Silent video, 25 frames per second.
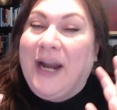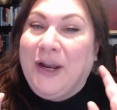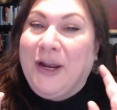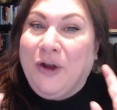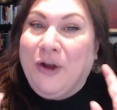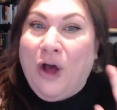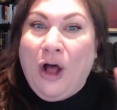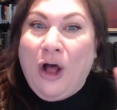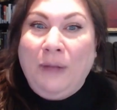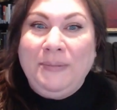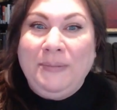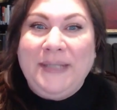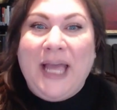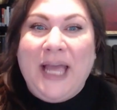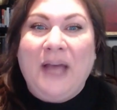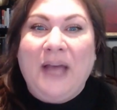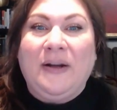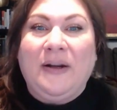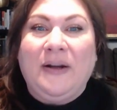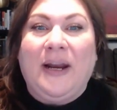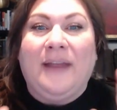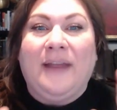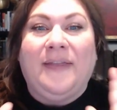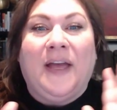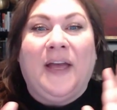And then I calmed
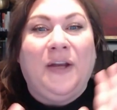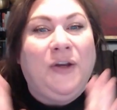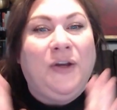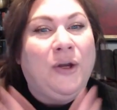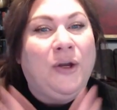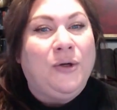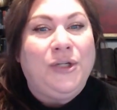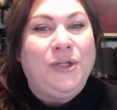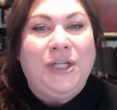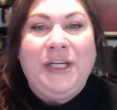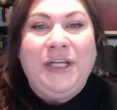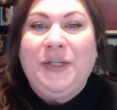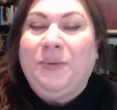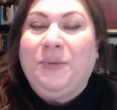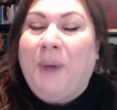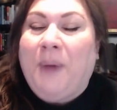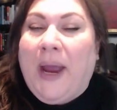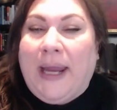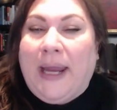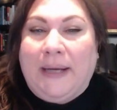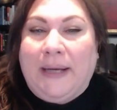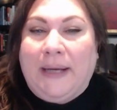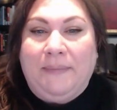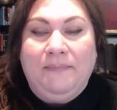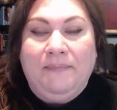down and I thought, no,
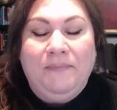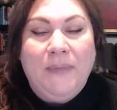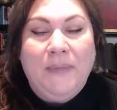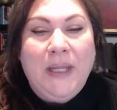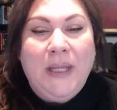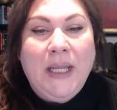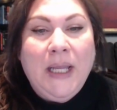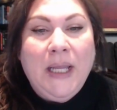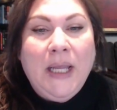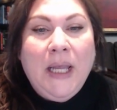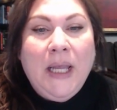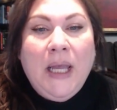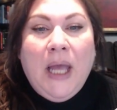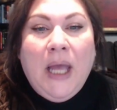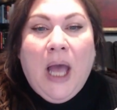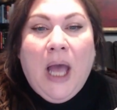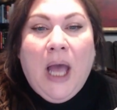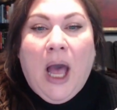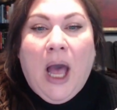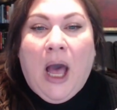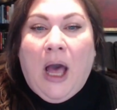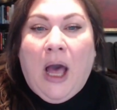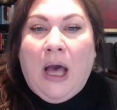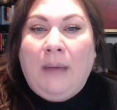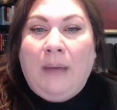she's right.
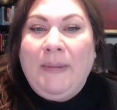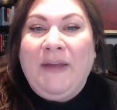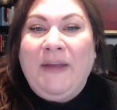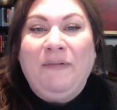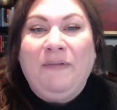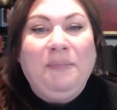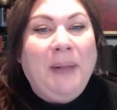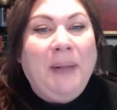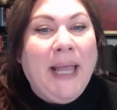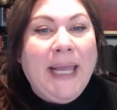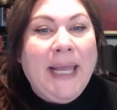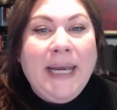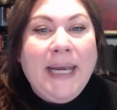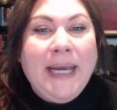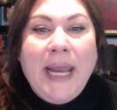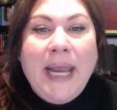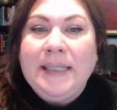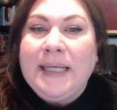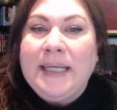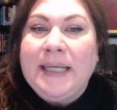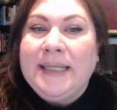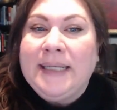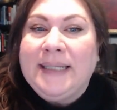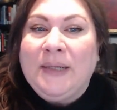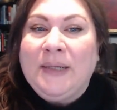Um, if plan
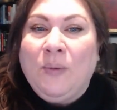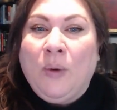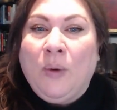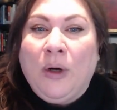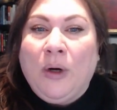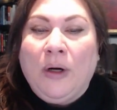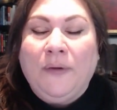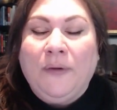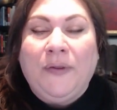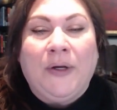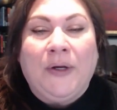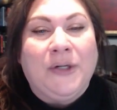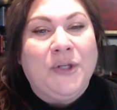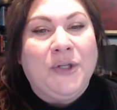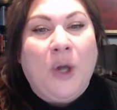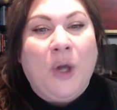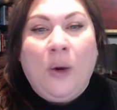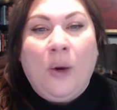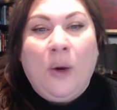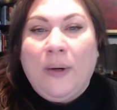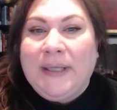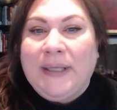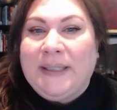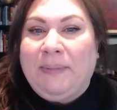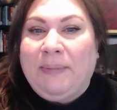A doesn't work, there's